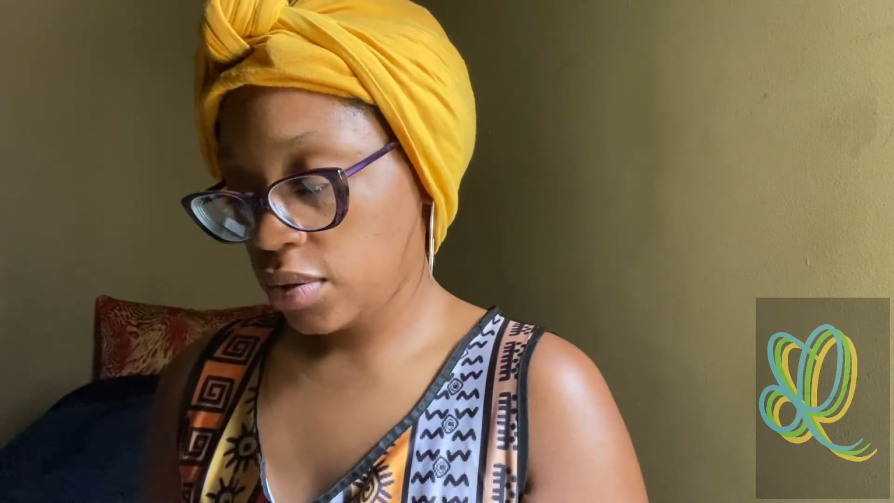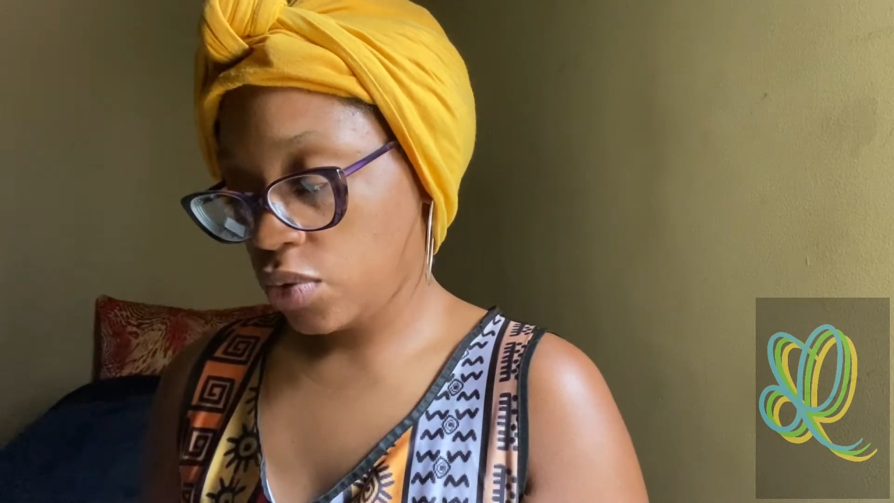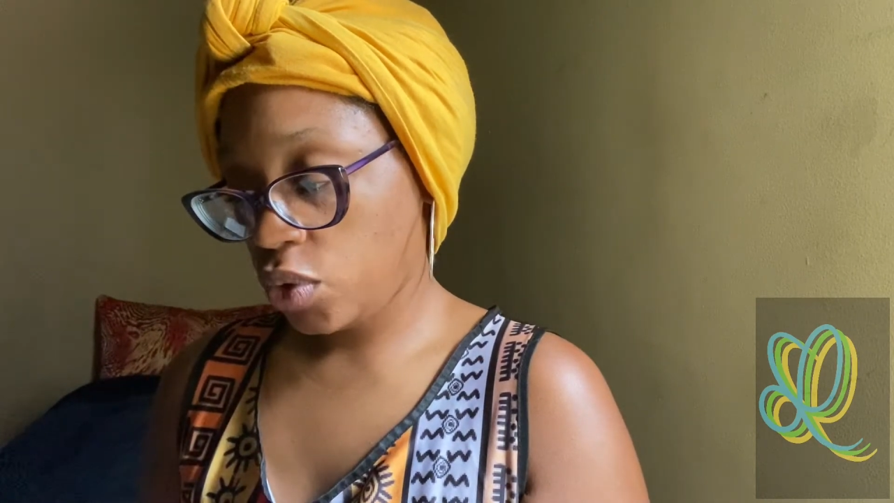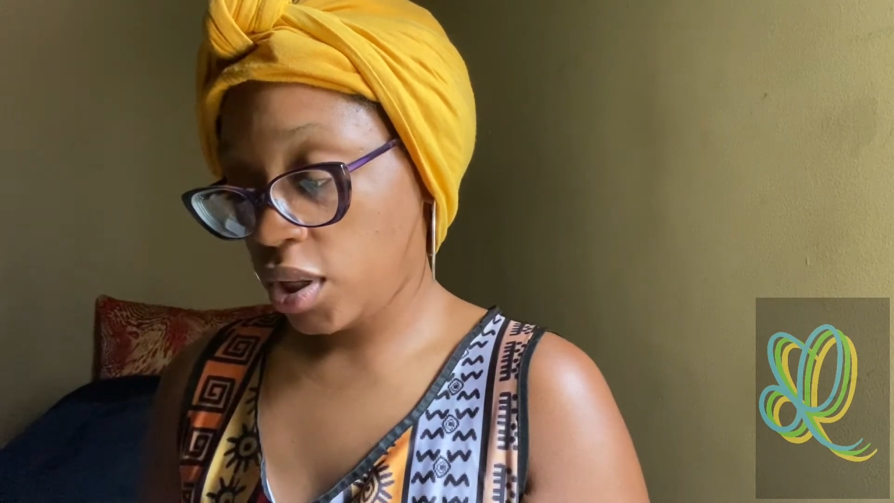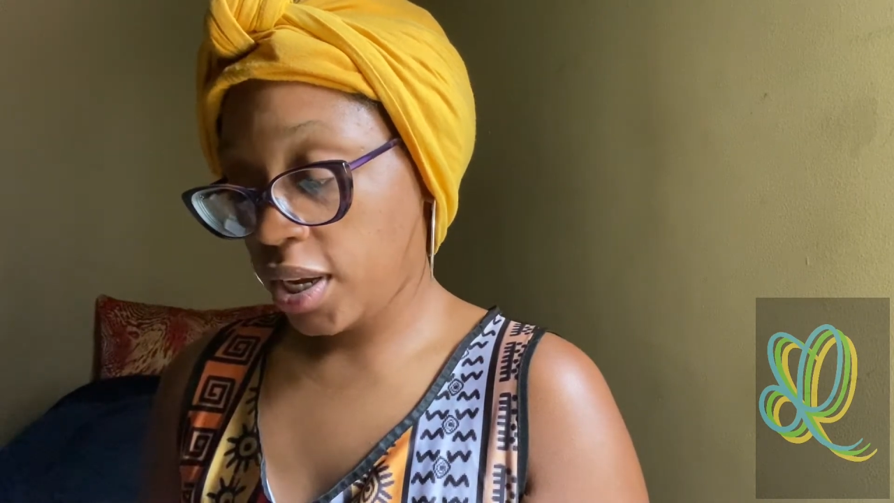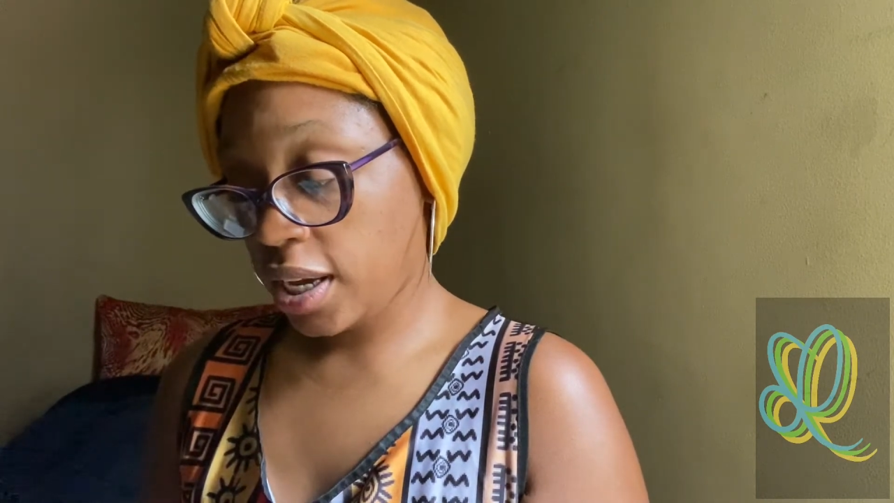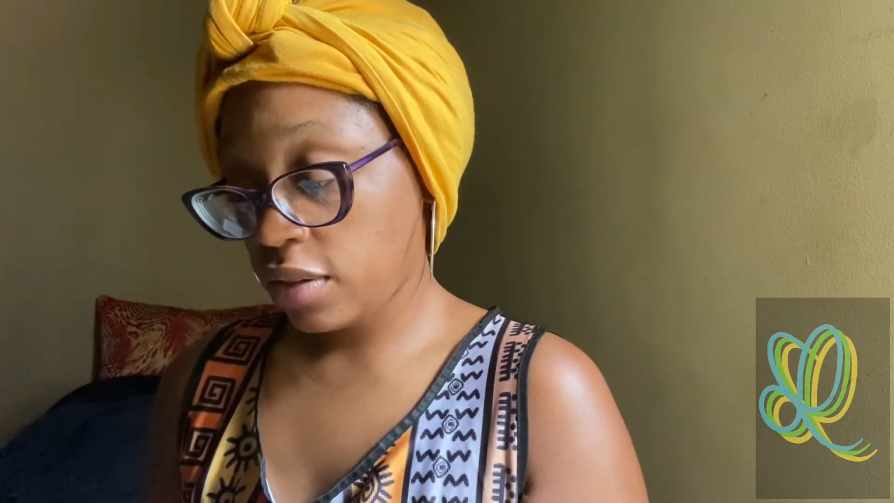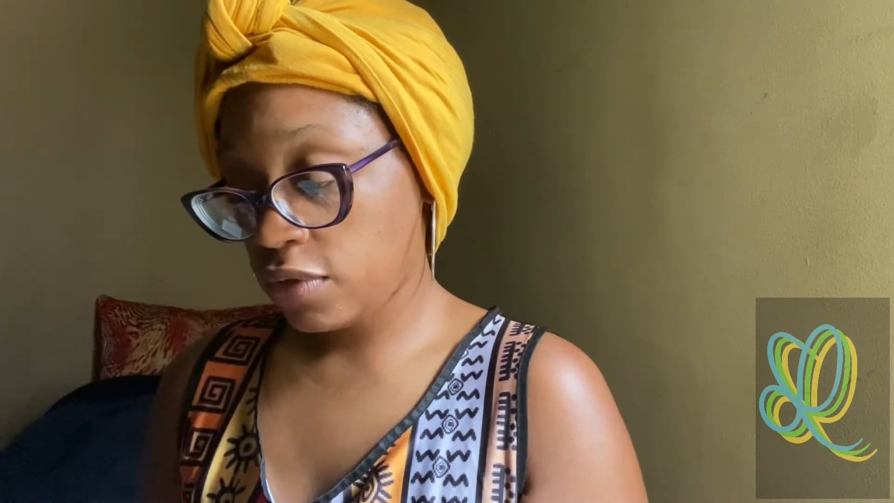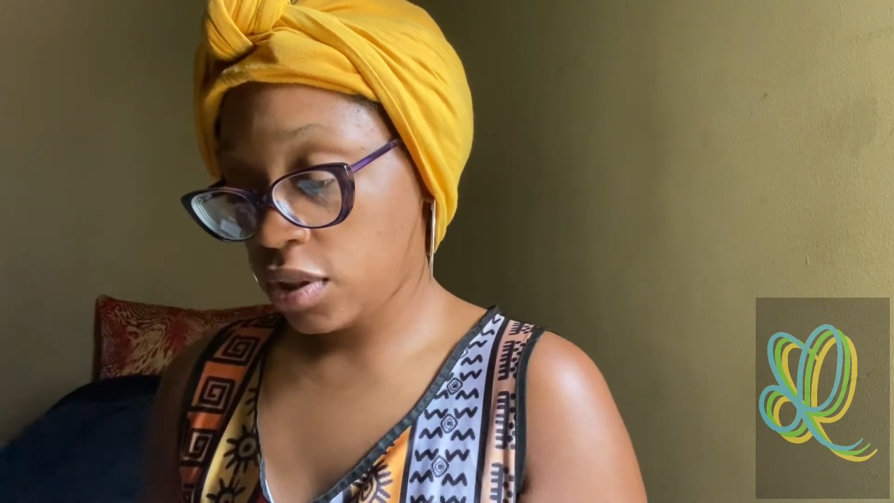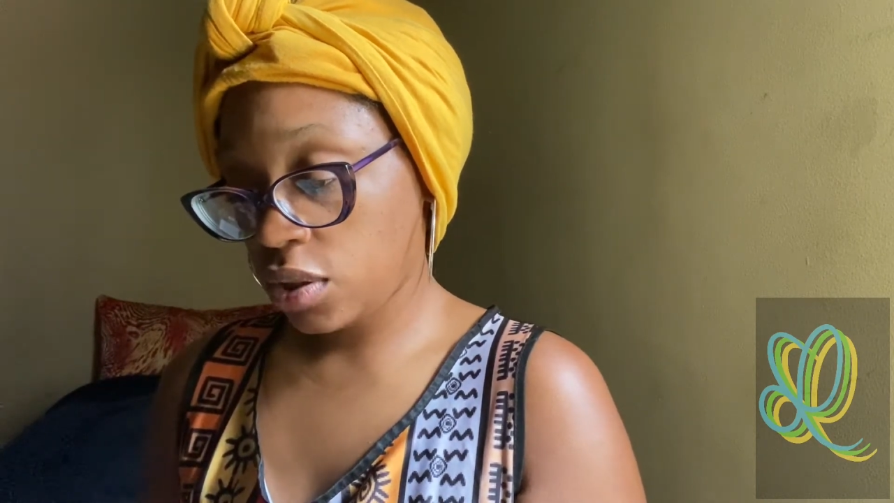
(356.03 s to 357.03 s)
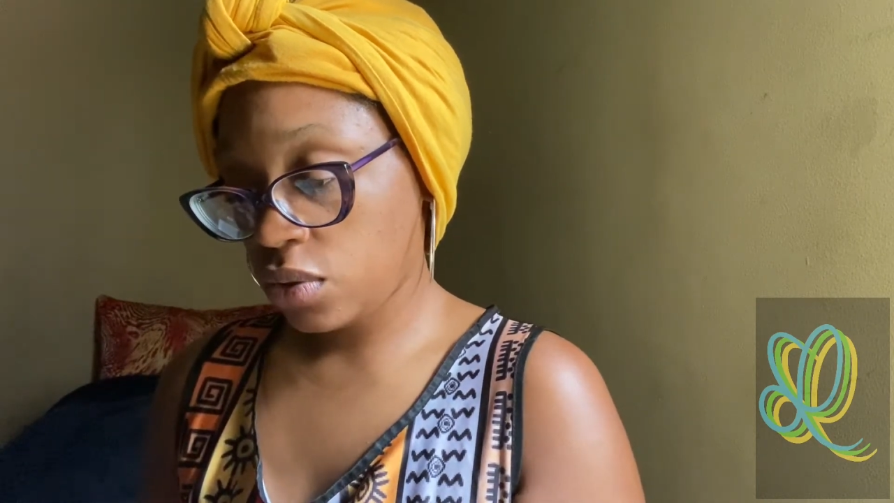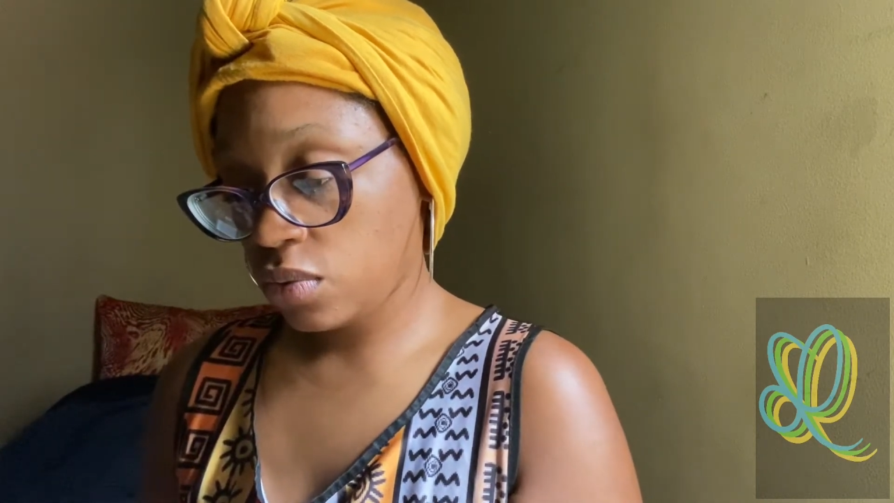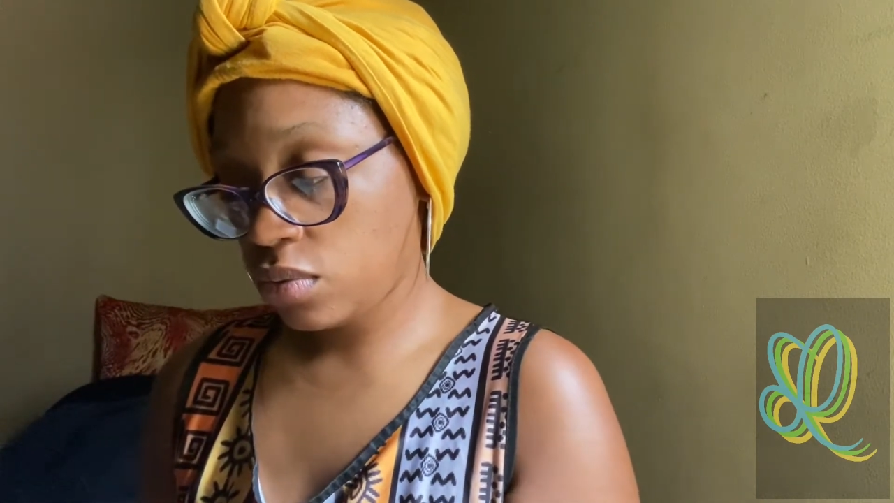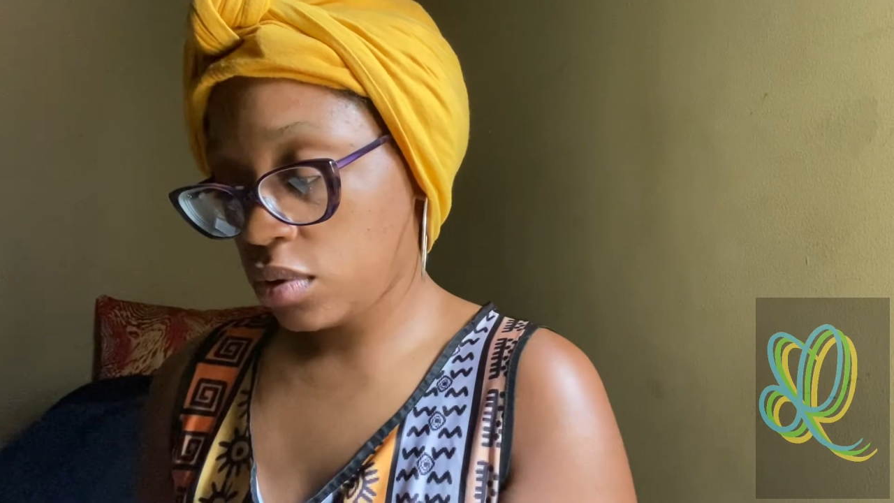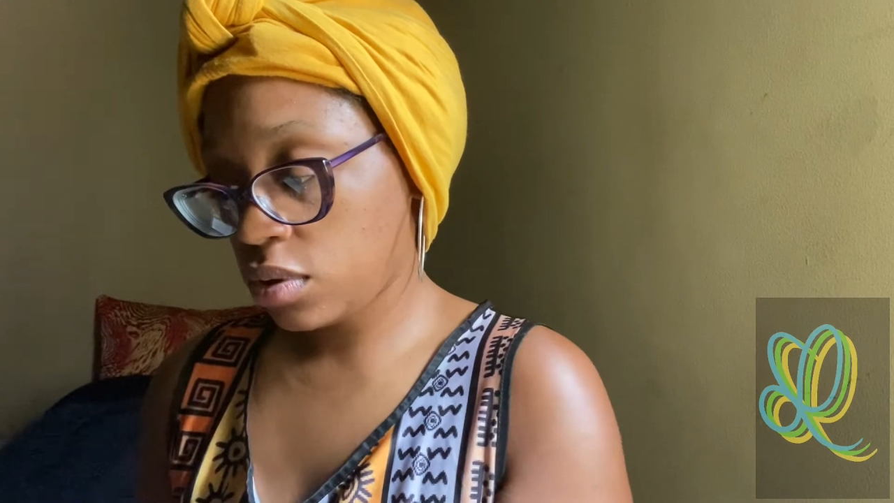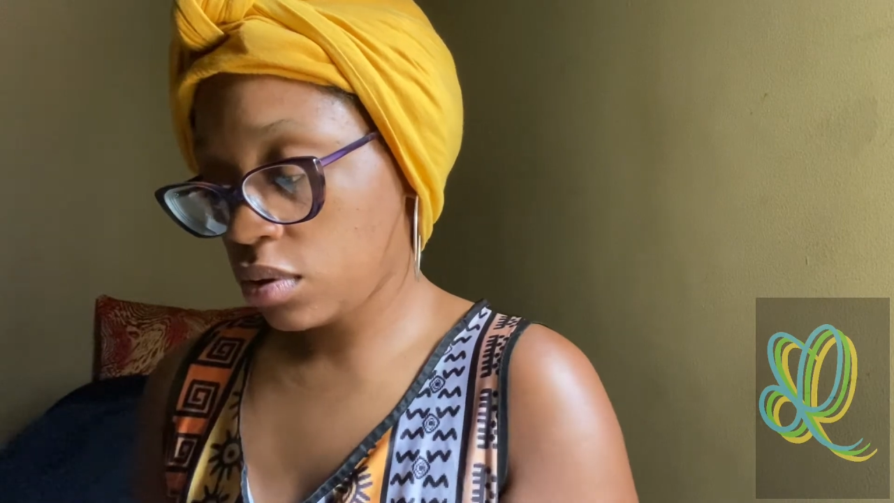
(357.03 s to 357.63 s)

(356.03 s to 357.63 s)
Well, the Nine of Stones.